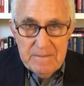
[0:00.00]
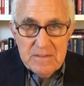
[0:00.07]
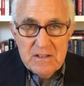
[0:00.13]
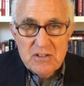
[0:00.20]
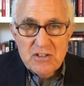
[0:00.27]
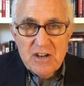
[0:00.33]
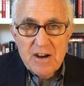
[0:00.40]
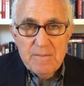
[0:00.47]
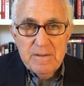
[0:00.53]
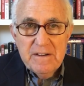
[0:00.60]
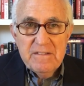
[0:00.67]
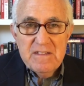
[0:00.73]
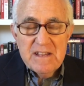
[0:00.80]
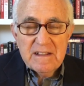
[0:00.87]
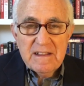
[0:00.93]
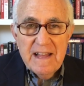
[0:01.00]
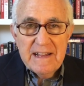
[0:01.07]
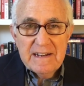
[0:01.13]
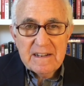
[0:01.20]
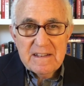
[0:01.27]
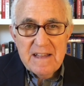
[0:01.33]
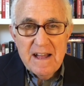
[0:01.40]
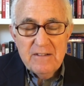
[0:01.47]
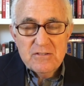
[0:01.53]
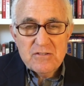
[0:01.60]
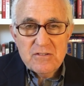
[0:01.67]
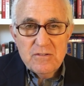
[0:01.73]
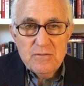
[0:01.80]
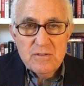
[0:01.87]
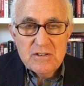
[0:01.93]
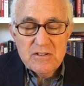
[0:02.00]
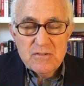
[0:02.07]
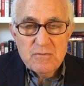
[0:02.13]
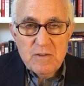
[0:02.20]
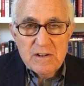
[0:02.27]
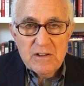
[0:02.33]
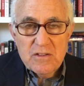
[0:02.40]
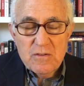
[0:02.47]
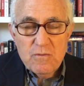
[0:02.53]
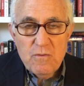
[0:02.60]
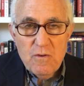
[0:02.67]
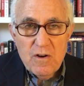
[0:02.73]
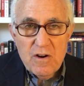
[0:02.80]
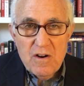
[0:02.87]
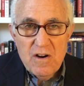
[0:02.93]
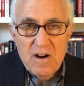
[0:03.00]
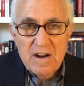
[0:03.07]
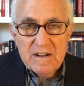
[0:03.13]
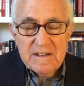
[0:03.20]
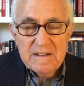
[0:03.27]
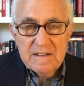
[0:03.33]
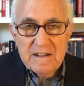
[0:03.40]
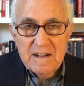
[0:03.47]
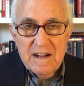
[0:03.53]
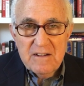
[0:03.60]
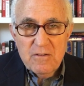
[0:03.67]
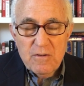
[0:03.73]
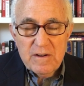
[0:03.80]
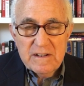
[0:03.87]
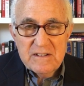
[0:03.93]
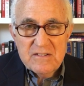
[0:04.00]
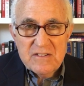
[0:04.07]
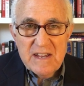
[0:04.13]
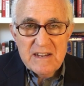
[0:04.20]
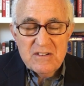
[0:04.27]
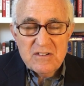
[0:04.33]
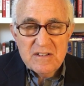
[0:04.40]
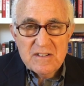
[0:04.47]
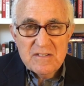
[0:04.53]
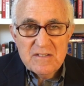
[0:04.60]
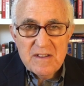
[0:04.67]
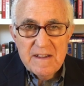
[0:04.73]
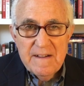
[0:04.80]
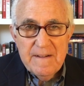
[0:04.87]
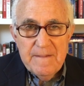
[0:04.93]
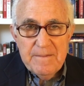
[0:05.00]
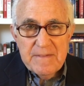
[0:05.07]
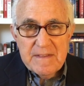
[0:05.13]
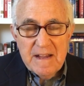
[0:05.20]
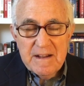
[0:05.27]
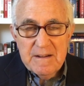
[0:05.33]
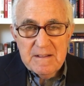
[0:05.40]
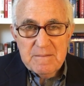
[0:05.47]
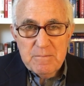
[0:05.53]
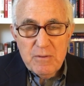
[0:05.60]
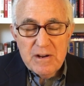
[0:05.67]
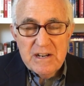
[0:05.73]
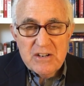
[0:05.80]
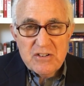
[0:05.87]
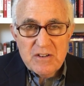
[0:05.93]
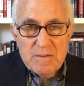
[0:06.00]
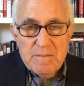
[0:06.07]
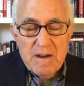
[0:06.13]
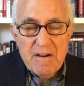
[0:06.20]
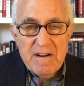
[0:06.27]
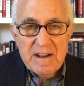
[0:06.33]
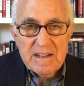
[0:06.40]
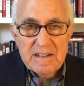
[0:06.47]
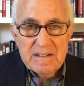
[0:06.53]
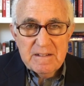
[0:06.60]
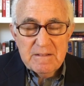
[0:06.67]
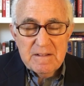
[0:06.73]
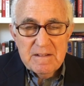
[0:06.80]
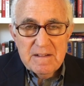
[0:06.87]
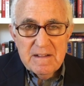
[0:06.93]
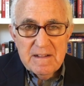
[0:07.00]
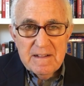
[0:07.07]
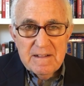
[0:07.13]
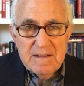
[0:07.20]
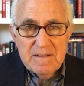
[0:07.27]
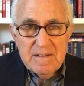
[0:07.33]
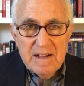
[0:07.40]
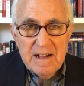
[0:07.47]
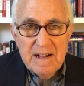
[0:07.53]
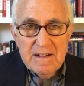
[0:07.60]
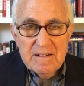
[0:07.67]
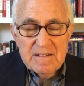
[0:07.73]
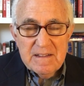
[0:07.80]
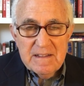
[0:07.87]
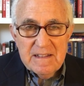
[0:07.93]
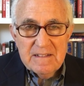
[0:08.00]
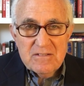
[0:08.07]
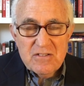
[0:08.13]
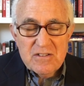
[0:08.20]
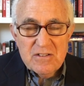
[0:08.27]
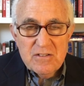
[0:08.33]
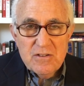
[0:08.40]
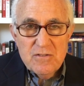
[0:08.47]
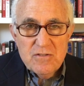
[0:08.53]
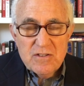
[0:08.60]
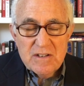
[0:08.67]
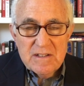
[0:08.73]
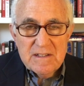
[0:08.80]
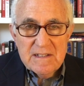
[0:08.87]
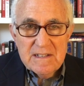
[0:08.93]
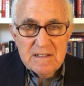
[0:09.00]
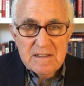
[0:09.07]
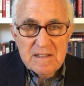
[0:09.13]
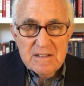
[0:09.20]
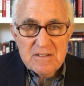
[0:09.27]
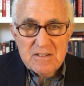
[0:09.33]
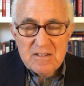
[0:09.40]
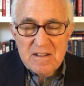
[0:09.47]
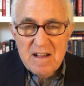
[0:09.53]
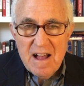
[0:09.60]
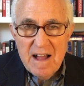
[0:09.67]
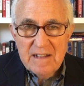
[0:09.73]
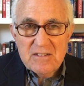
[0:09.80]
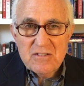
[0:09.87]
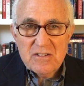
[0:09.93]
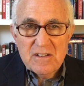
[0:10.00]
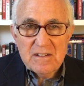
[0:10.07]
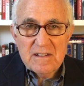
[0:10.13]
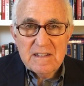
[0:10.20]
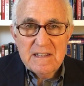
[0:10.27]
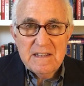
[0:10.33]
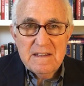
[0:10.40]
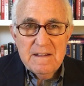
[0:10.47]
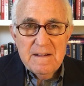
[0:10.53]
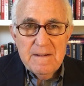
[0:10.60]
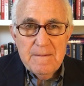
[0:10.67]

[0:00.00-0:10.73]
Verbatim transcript: the chairman of the Atlantic Council, which is one of the War Hawk uh, organizations, uh, British American uh, institution that, that's constantly